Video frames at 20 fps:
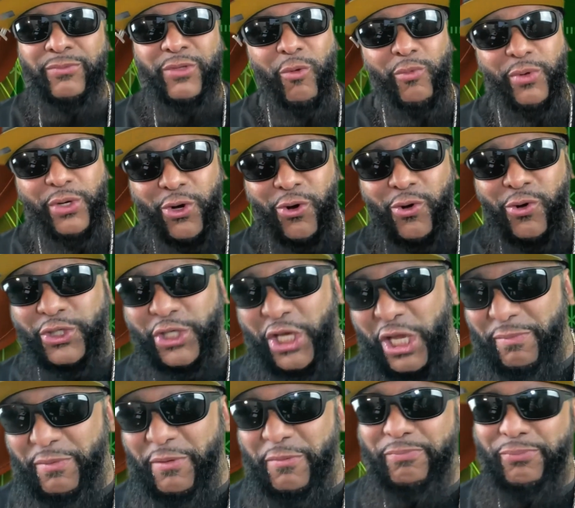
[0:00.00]
and we gonna keep
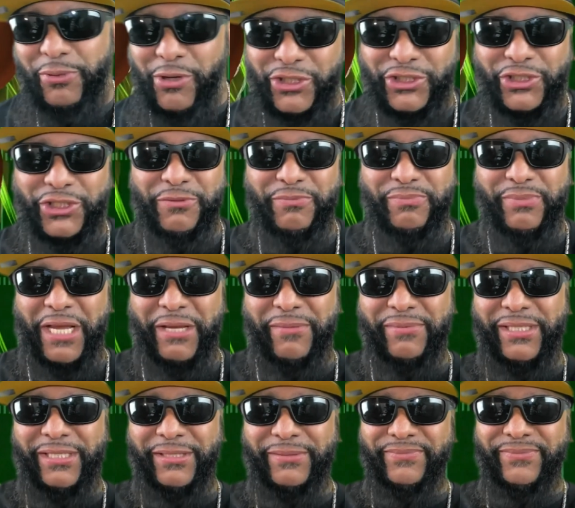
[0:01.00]
it pushing, baby.
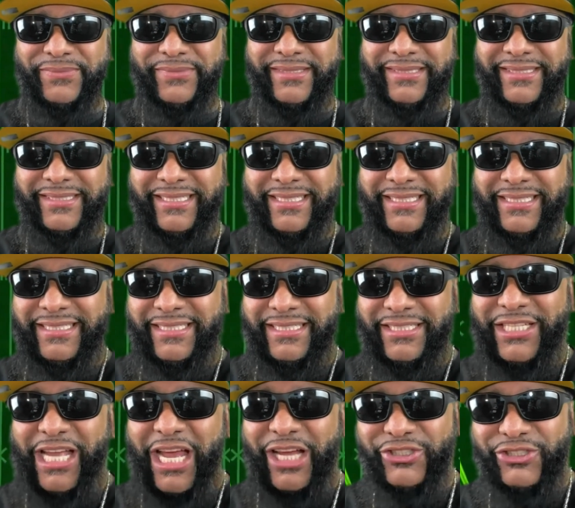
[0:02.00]

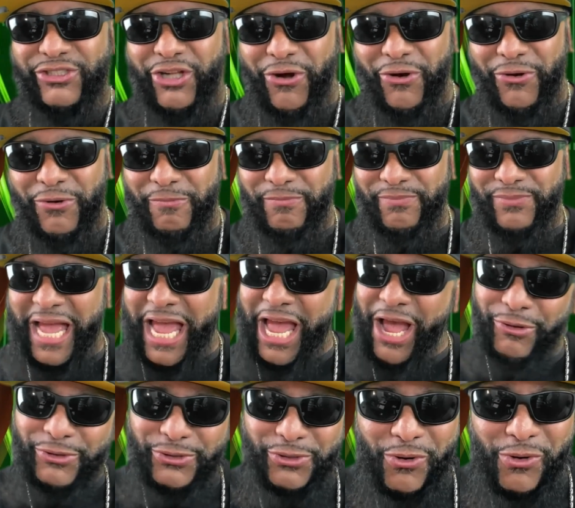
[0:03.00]
Yes, sir.
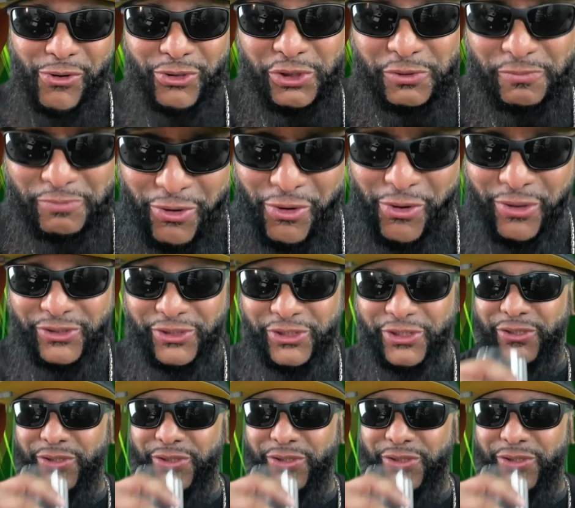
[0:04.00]
How your sports?